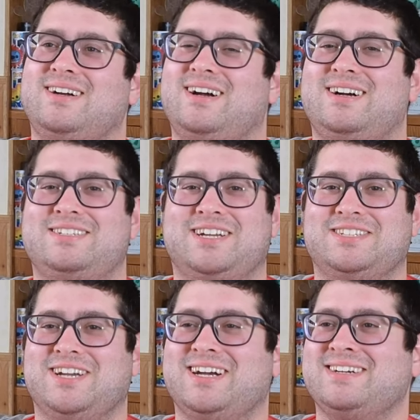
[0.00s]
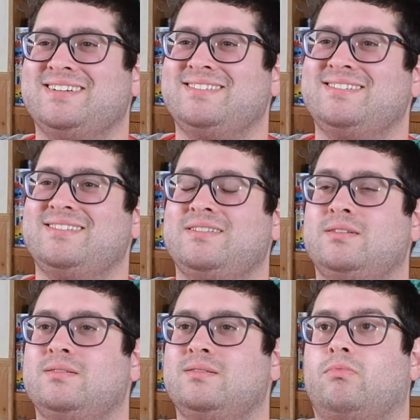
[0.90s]
uh, JJ.
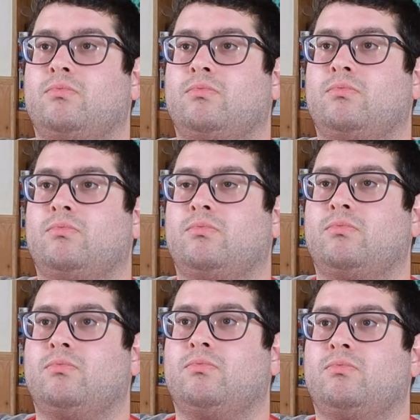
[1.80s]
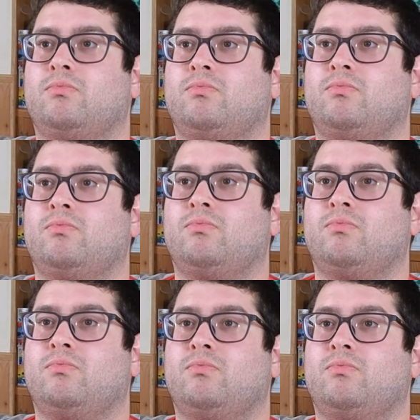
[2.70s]
I need you to
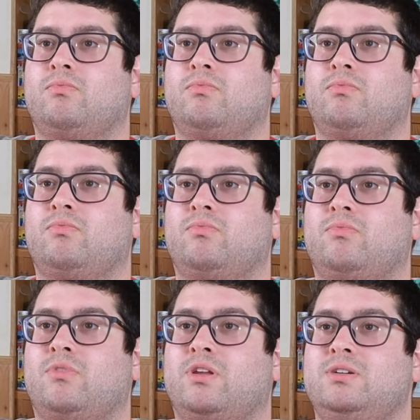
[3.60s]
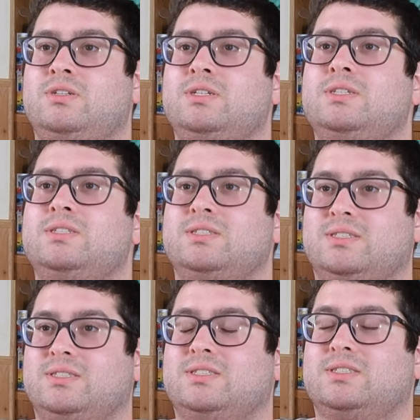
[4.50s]
grab the amulet and bring it to the
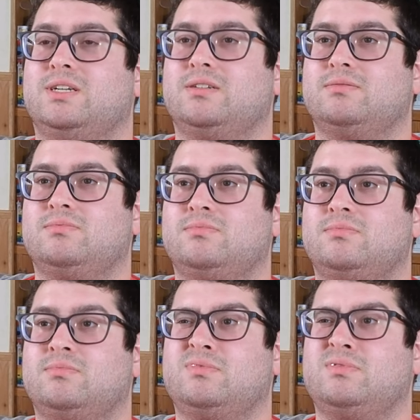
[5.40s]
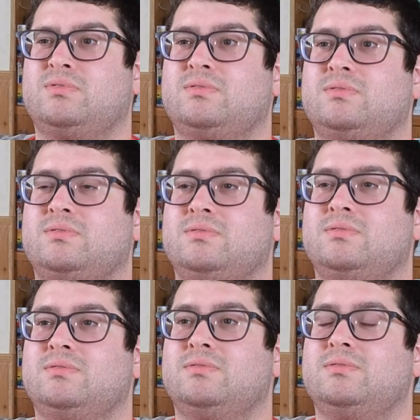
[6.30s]
bunkhouse. Yeah. Yeah, I mean, I can swing a
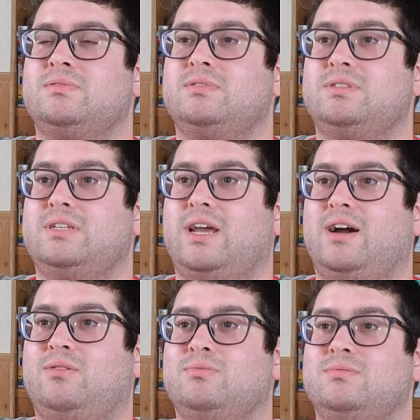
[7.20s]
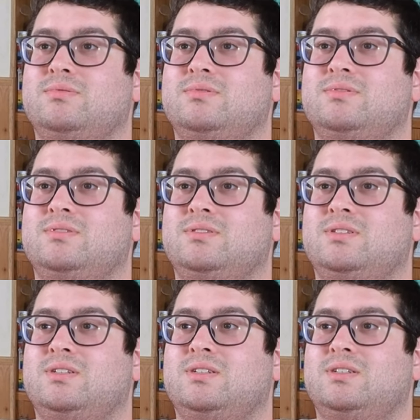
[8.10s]
Now. Now.
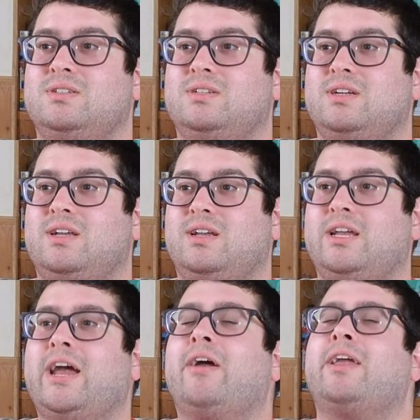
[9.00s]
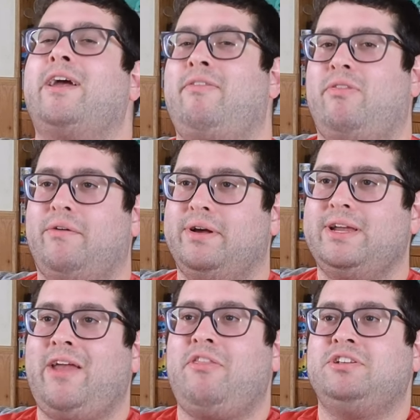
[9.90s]
Wait, what's going get, on? Get, is, is
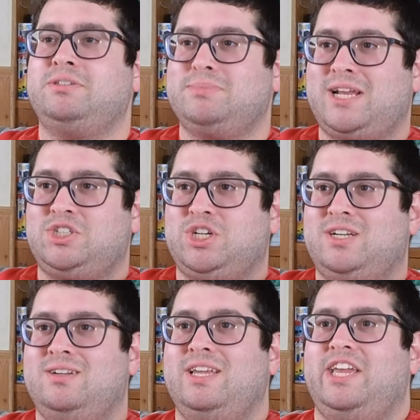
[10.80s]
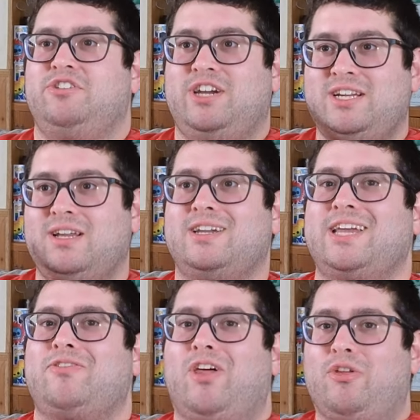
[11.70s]
get okay? there's some tension. Hear it. Get
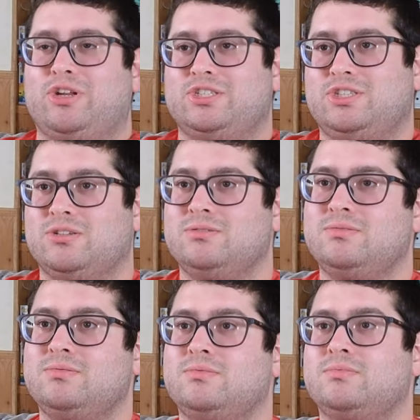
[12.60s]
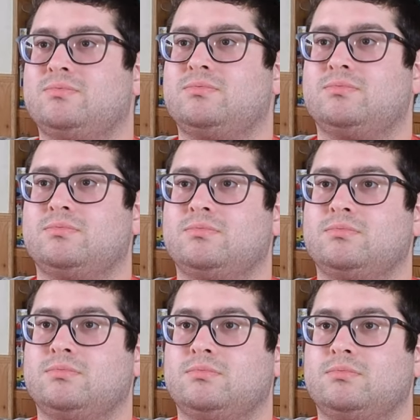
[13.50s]
lowers. Right now, they're gonna
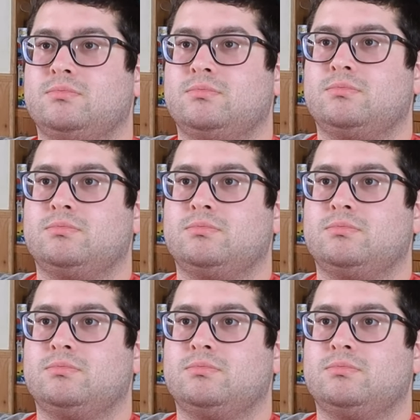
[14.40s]
kill me.